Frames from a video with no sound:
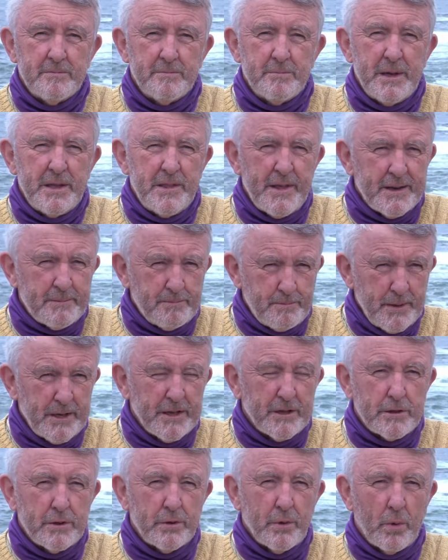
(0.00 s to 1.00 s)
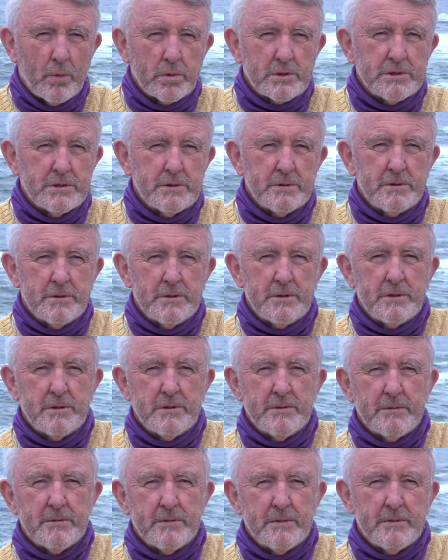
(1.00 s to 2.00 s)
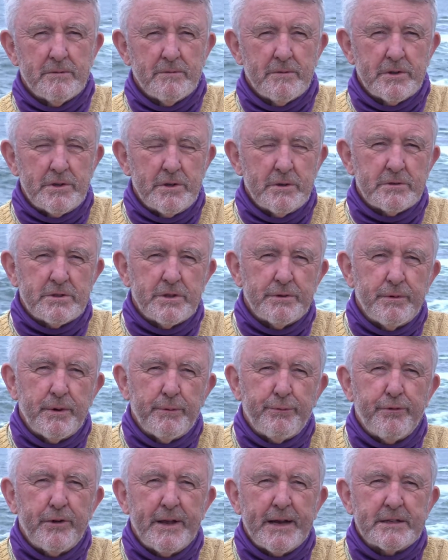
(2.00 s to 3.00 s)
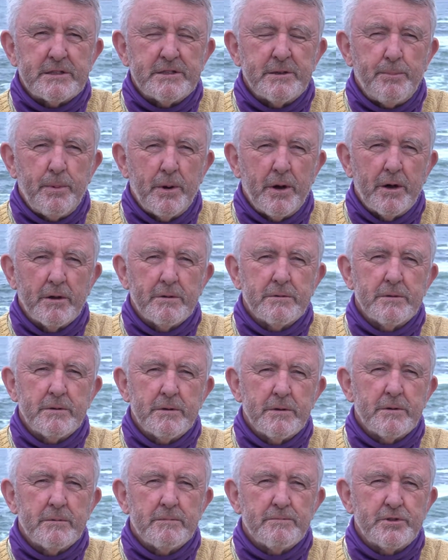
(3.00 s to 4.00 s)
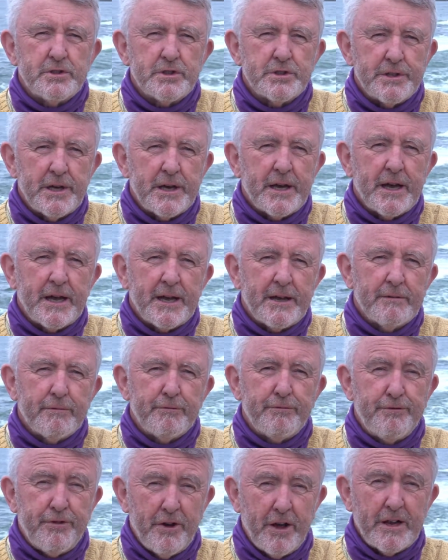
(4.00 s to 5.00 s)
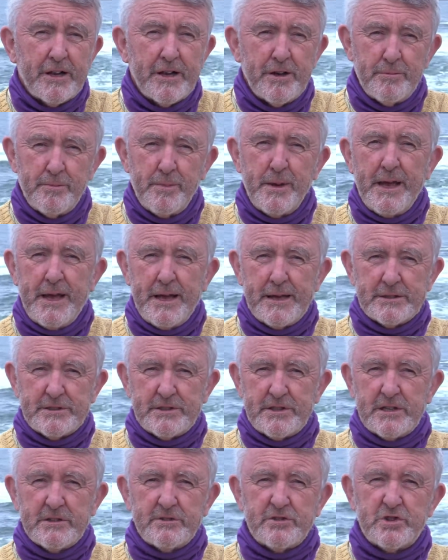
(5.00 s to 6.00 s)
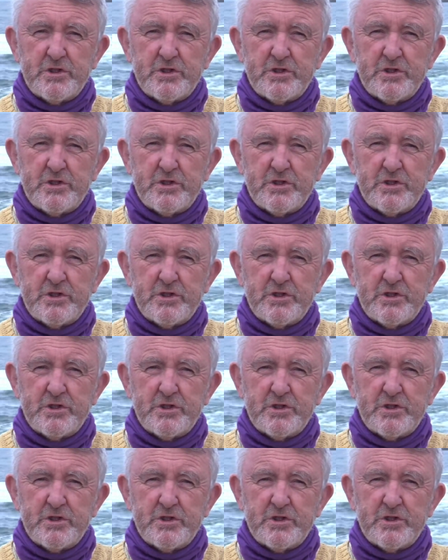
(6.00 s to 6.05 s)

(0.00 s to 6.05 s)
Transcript: May that be a thought for you to reflect upon today. Follow me, says